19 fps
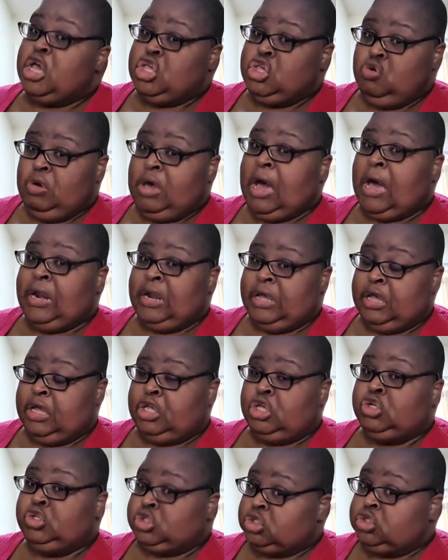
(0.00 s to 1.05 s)
and you got it
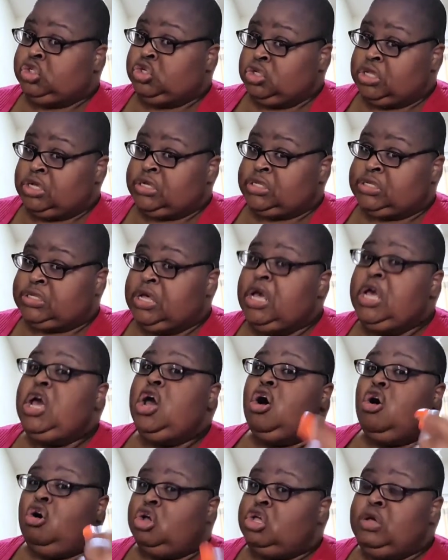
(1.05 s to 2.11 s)
in you to do this.
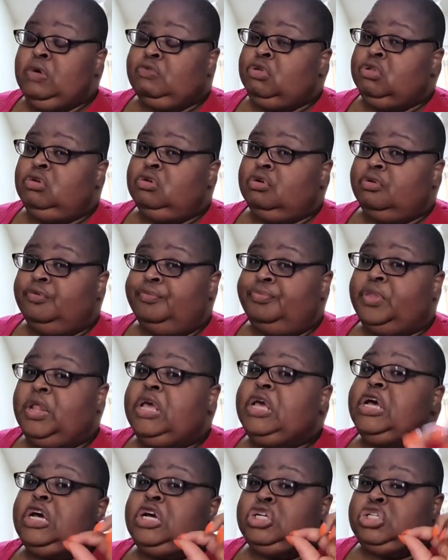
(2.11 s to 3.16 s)
All you have to do
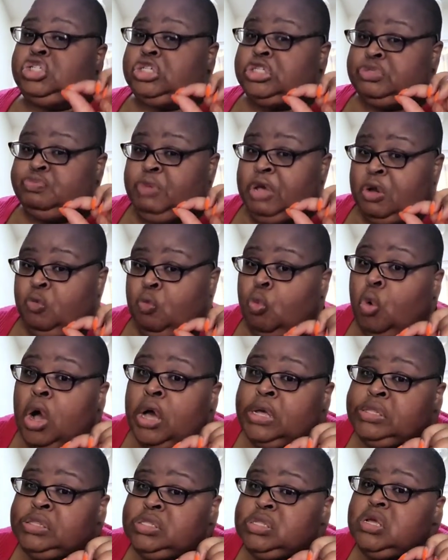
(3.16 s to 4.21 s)
is just make
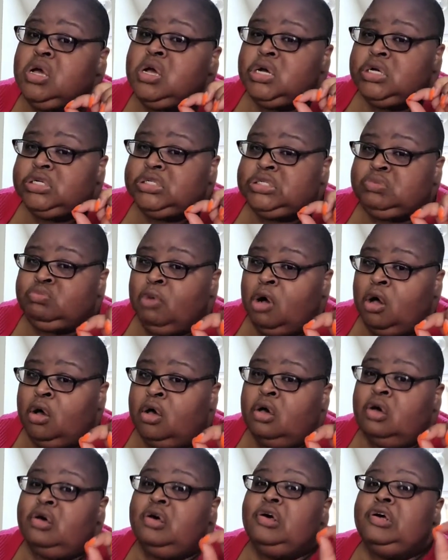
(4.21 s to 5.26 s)
one
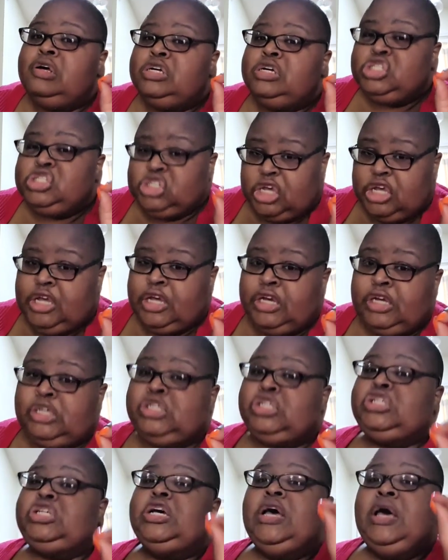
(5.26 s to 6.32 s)
small
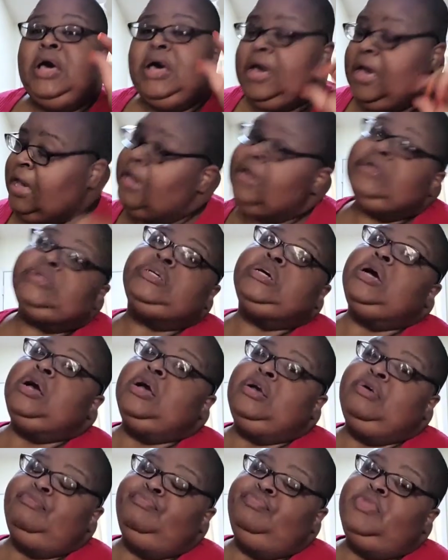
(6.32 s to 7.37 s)
change at a
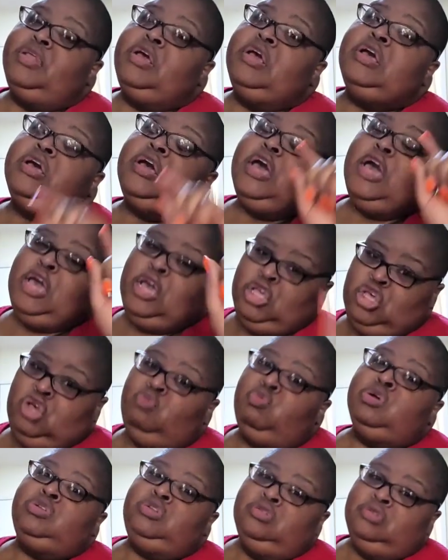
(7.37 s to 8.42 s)
time. and
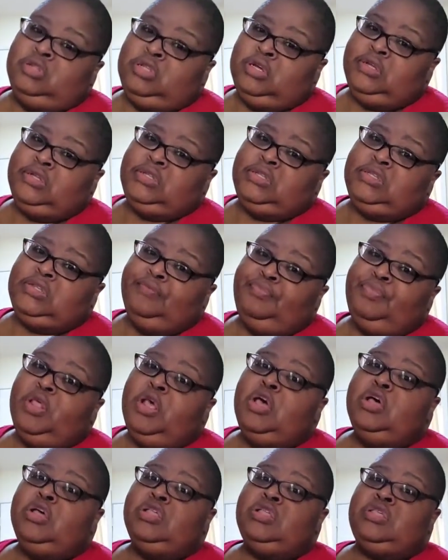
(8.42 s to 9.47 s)
you will do this.
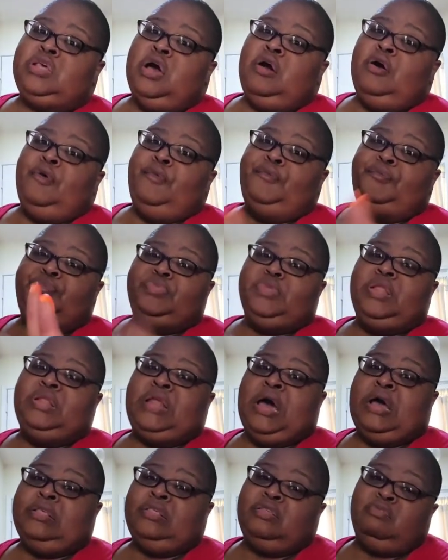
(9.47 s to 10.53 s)
So
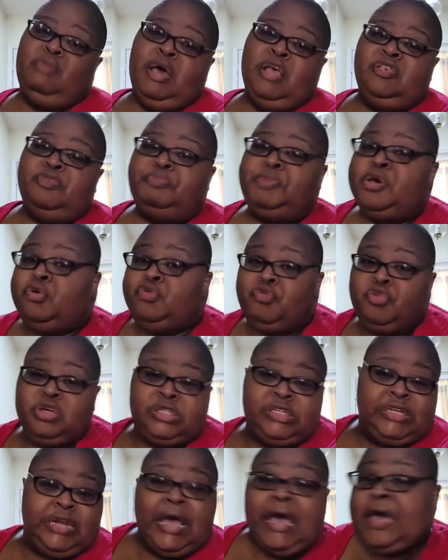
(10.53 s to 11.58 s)
that's my spill for
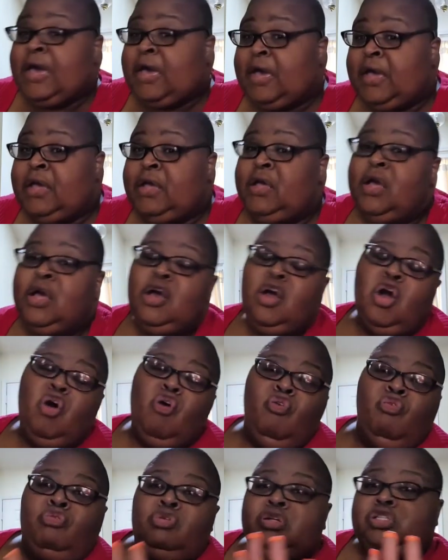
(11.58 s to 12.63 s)
today
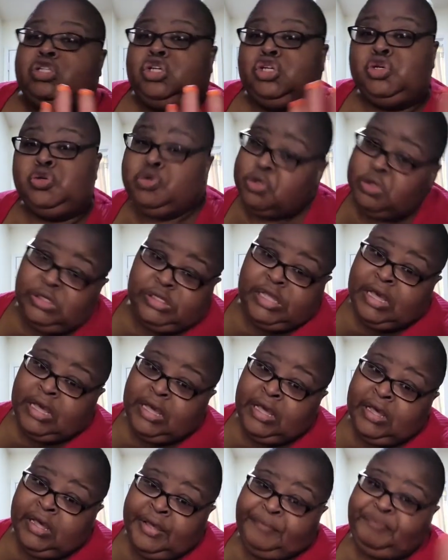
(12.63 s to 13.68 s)
on
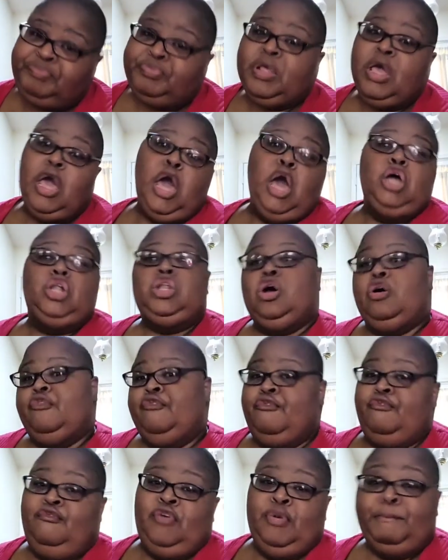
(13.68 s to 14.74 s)
Tuesday,
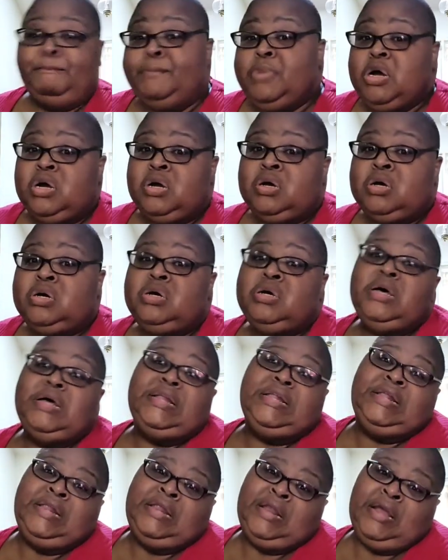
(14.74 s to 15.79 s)
November
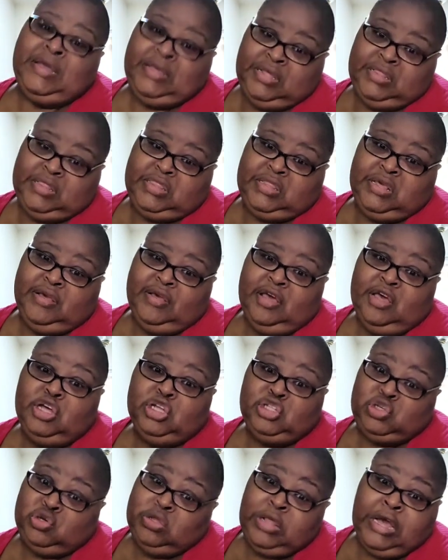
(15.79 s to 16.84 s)
9th,
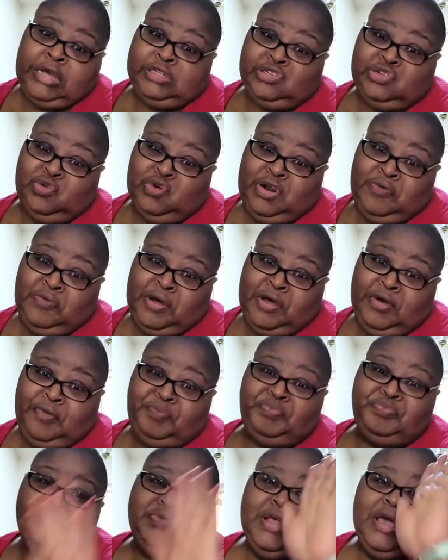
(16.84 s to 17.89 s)

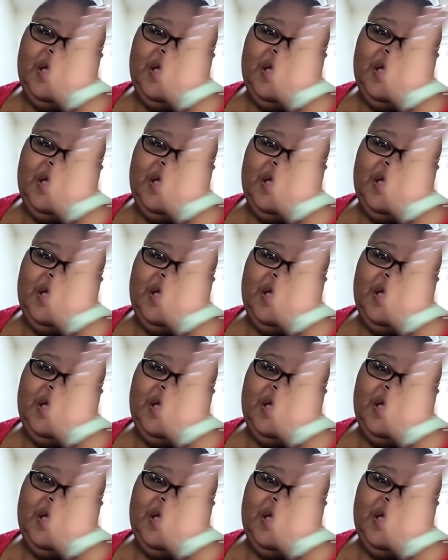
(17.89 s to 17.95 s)
2021.